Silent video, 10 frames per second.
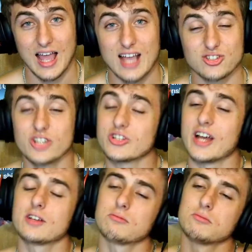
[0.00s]
and she's
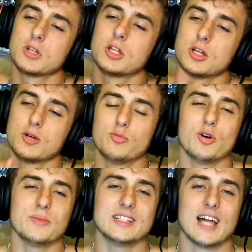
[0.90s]
like,
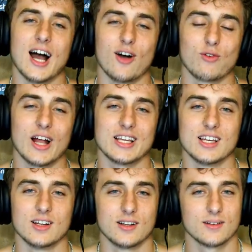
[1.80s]
"Put me down right here."